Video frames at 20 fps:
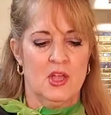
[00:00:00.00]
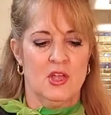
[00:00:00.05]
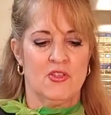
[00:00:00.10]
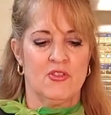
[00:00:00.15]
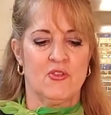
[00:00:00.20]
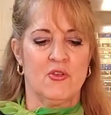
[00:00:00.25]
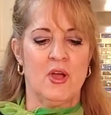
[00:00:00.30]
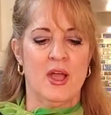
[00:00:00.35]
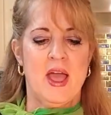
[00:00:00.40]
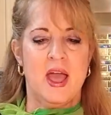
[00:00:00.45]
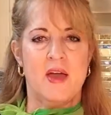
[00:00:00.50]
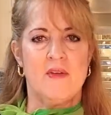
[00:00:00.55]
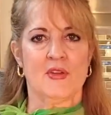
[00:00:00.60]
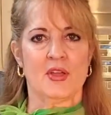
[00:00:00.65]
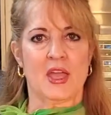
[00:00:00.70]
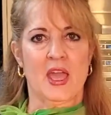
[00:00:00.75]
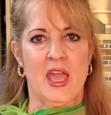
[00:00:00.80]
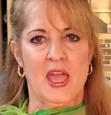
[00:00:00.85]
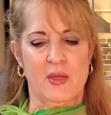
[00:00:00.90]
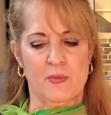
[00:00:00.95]
So I have a
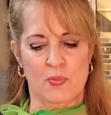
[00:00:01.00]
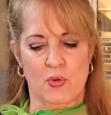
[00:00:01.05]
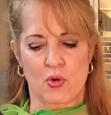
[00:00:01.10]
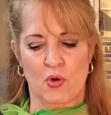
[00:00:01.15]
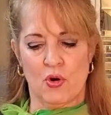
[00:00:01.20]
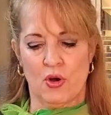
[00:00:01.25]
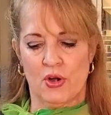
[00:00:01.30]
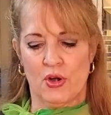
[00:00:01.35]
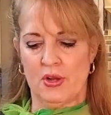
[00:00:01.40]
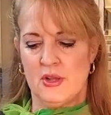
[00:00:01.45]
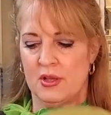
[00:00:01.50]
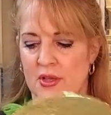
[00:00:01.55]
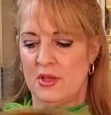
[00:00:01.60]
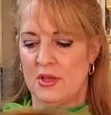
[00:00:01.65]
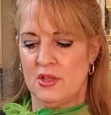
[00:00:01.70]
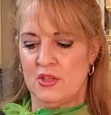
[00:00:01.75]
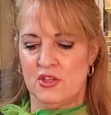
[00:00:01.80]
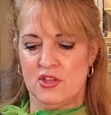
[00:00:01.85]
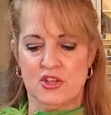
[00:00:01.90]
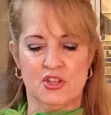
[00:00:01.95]
cake board.
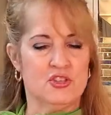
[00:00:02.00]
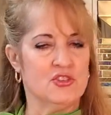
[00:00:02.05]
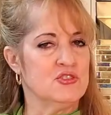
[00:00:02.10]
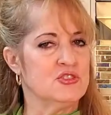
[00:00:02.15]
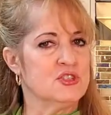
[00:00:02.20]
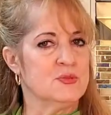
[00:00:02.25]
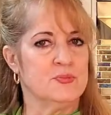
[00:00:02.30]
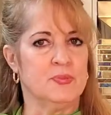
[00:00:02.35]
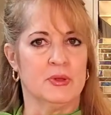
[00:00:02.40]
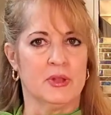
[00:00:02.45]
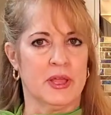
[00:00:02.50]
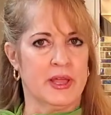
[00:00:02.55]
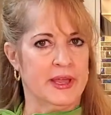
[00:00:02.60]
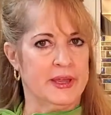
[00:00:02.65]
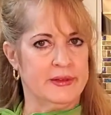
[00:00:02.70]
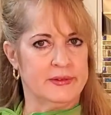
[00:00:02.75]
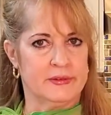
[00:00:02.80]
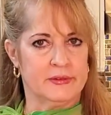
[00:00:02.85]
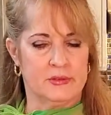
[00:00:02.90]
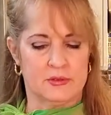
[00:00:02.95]
You can use a plate